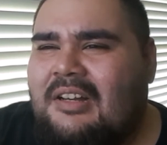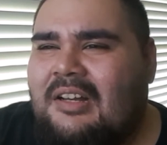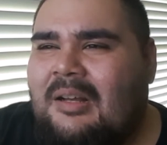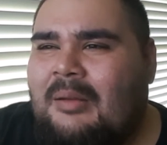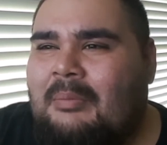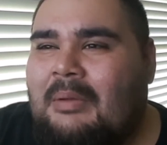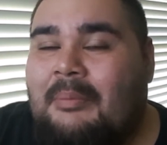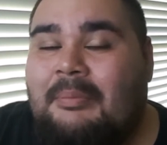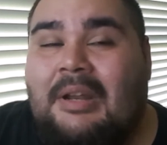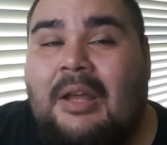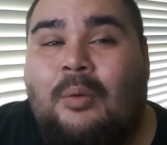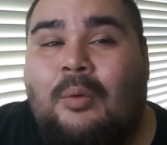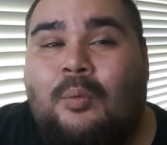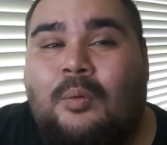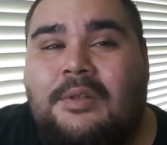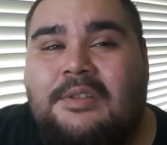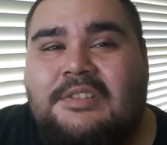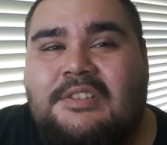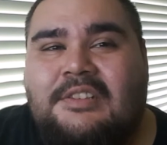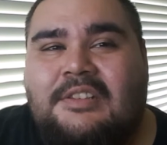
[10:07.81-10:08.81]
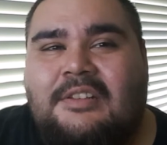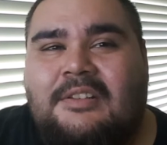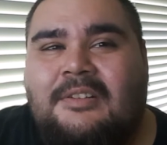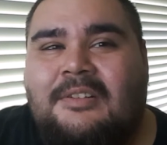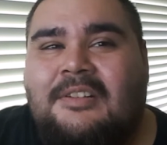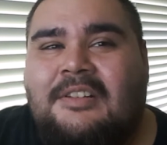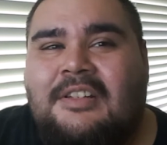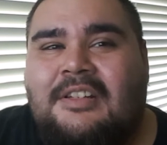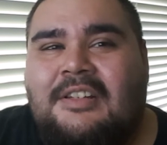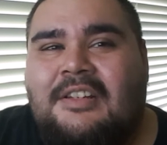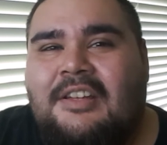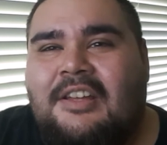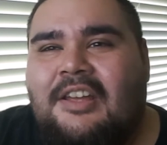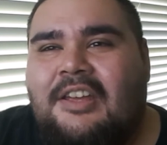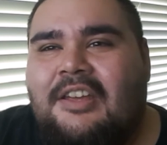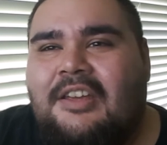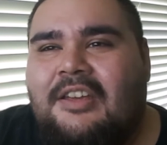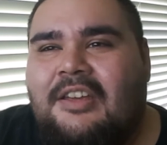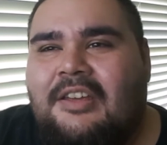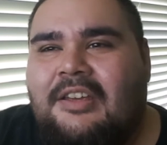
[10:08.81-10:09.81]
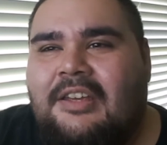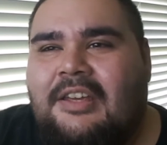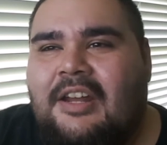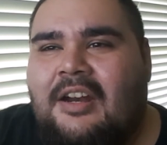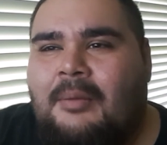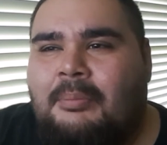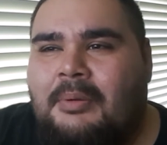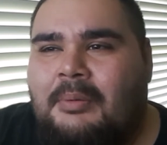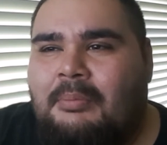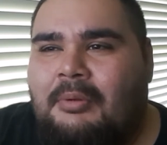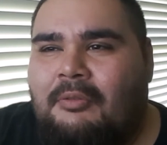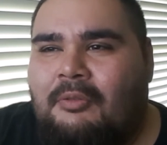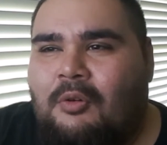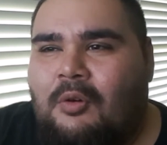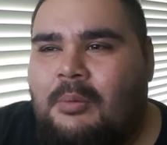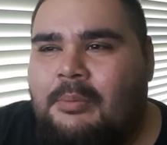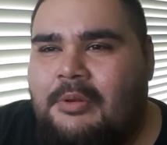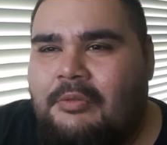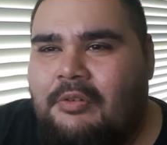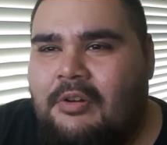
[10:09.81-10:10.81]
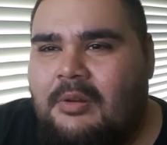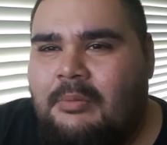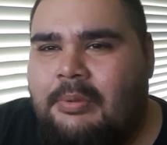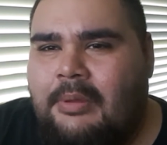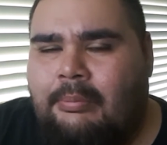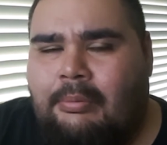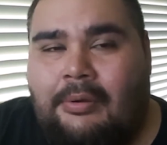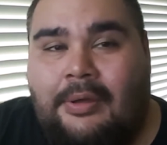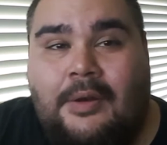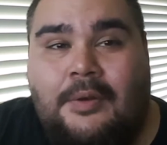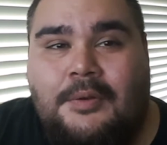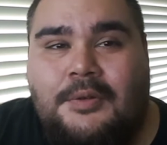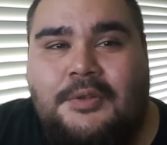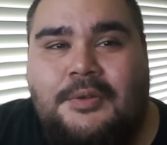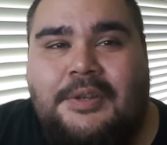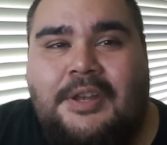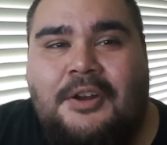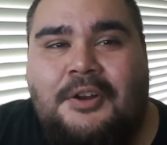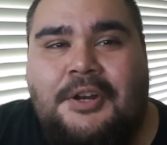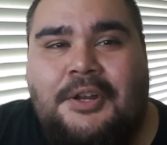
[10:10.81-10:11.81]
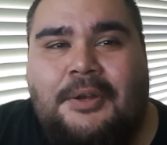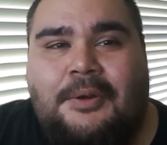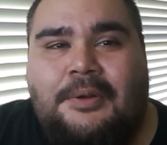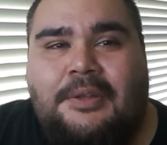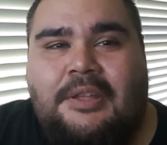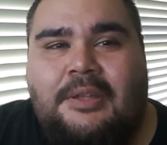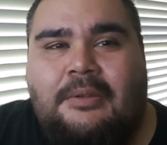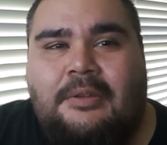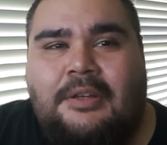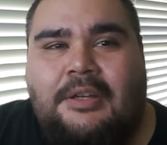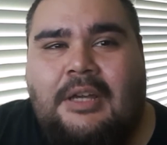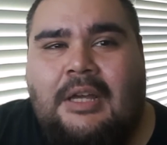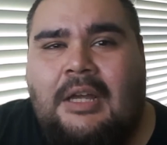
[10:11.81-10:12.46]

I'm not one to get up and perform in front of people. I don't do karaoke.